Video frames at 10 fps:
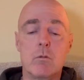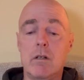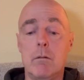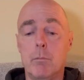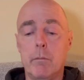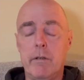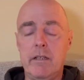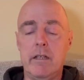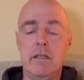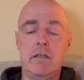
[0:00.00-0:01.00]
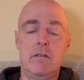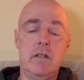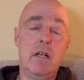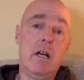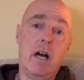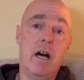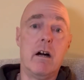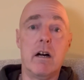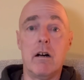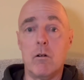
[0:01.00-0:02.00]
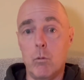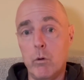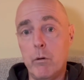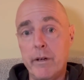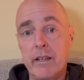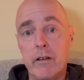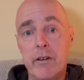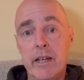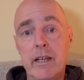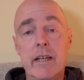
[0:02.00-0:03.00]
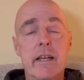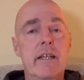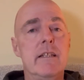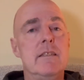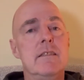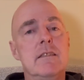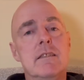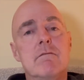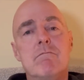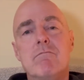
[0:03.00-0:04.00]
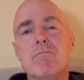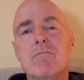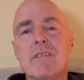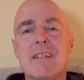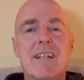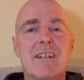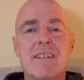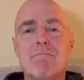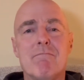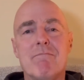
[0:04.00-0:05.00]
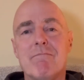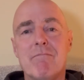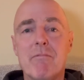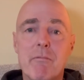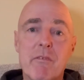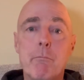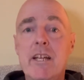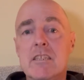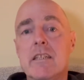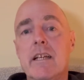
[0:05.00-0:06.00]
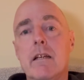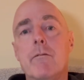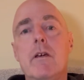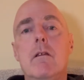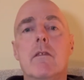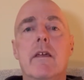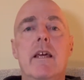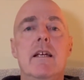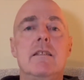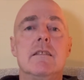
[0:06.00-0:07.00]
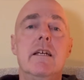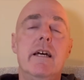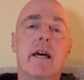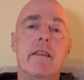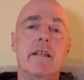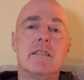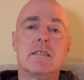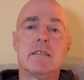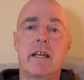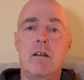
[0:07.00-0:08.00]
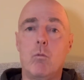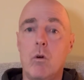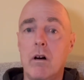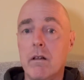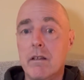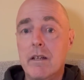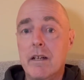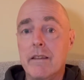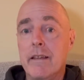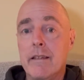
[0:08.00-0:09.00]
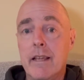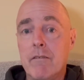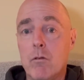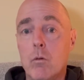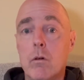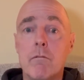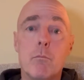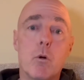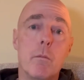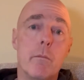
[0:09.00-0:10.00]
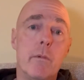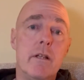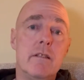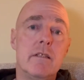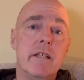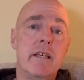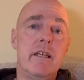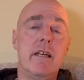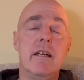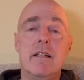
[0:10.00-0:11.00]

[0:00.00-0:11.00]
What I'll probably do or will be doing is kind of mentioning a few things and then just saying what the level of probability